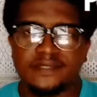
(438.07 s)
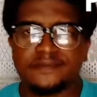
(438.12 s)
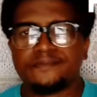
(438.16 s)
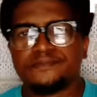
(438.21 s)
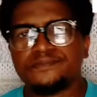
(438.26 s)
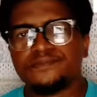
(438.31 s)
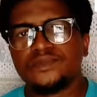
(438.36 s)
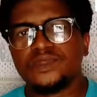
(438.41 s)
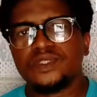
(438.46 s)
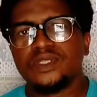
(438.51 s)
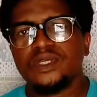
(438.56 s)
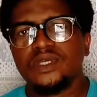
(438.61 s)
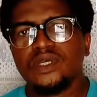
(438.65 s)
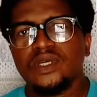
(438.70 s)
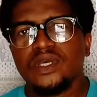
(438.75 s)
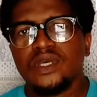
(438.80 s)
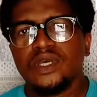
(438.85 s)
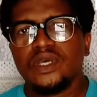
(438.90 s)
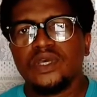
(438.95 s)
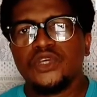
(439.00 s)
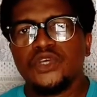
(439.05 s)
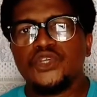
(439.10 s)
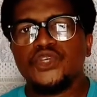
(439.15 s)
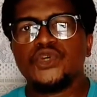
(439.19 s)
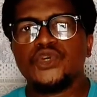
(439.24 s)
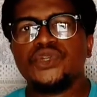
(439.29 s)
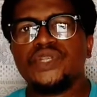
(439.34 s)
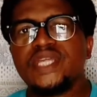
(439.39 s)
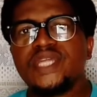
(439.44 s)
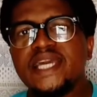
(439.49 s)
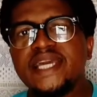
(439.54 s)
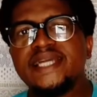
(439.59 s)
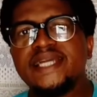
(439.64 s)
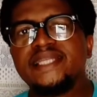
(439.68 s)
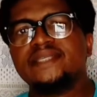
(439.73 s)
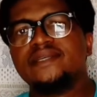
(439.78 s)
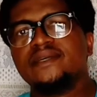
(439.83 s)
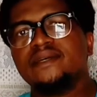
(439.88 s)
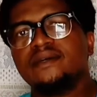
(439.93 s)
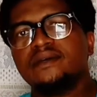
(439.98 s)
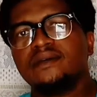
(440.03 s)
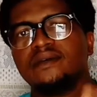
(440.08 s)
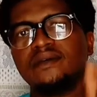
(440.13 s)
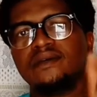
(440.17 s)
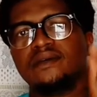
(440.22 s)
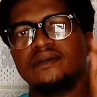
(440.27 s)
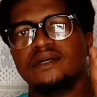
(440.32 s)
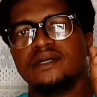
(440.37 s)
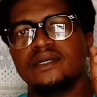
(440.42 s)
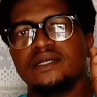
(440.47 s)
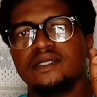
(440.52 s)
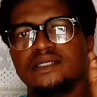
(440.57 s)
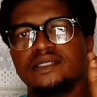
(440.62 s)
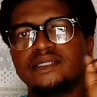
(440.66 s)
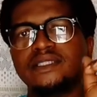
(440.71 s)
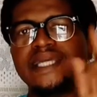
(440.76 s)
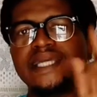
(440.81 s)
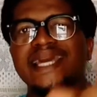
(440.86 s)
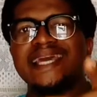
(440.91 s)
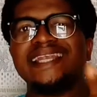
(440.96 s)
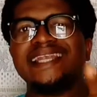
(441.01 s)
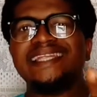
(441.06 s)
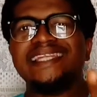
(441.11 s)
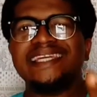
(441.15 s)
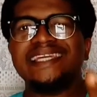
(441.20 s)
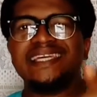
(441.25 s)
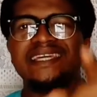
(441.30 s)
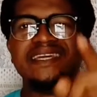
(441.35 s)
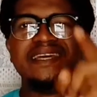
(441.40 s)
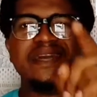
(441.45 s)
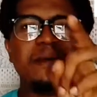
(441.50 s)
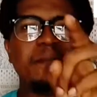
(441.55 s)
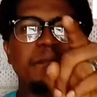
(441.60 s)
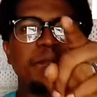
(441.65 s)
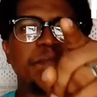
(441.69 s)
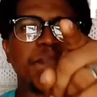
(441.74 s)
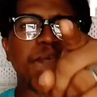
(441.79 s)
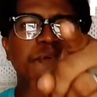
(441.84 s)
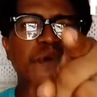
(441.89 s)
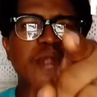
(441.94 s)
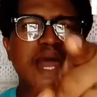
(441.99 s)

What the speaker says: You need daily practice.